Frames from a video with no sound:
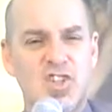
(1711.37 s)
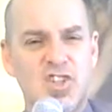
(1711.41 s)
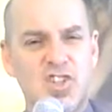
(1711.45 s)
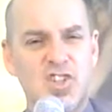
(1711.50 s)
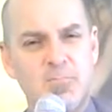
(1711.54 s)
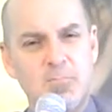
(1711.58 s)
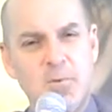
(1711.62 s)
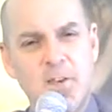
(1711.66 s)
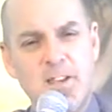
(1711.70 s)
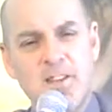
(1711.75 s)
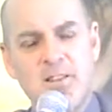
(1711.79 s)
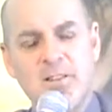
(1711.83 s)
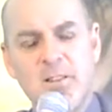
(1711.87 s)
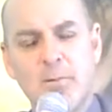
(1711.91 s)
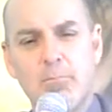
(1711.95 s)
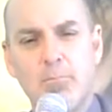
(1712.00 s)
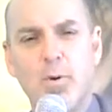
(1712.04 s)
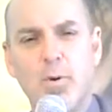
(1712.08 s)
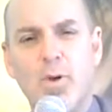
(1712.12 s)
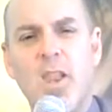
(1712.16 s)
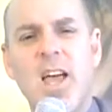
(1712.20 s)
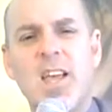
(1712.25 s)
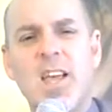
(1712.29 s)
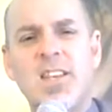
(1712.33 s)
And I speak
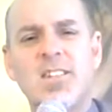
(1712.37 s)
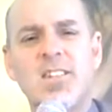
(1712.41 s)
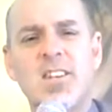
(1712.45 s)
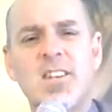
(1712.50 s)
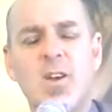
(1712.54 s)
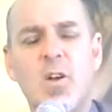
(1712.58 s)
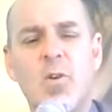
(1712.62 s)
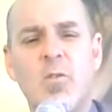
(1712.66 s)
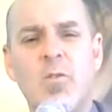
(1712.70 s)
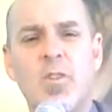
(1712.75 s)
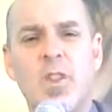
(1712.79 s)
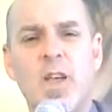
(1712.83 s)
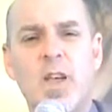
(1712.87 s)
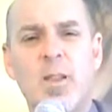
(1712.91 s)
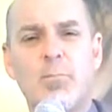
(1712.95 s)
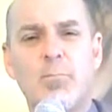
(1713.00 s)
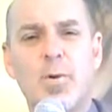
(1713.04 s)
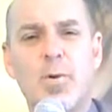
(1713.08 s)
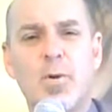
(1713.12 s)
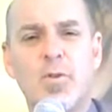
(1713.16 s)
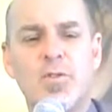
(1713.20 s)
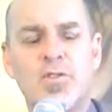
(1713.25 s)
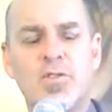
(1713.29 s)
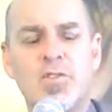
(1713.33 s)
the blessing over
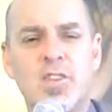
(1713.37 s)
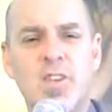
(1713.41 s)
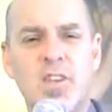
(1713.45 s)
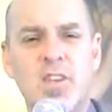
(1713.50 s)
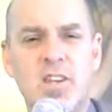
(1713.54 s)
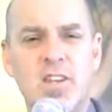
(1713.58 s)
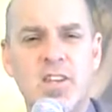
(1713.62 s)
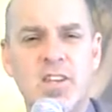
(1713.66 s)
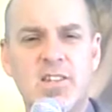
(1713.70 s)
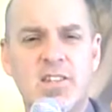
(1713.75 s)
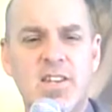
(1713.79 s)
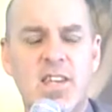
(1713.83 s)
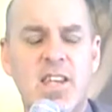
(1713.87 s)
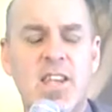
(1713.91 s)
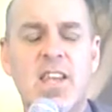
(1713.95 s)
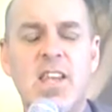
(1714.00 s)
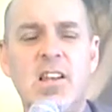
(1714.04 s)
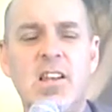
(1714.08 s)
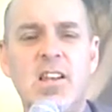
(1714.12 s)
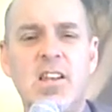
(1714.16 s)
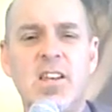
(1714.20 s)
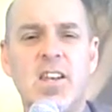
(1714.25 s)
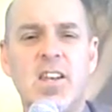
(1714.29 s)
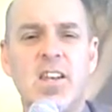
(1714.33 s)
that person that needs
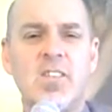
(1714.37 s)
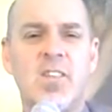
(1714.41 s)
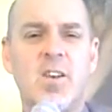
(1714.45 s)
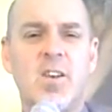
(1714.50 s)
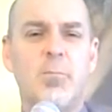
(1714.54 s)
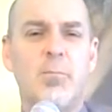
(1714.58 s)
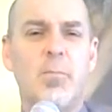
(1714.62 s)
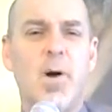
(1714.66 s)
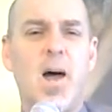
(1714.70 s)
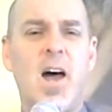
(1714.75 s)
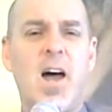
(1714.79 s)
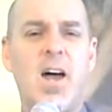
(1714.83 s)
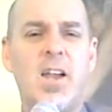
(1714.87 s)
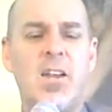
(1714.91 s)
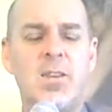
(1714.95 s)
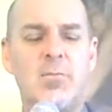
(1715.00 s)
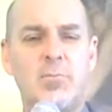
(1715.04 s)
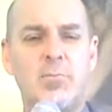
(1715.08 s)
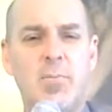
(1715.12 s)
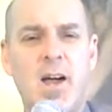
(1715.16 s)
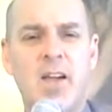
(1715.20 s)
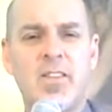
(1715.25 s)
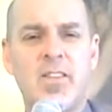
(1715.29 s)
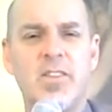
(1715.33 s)
healing in their
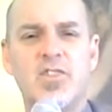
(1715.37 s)
body.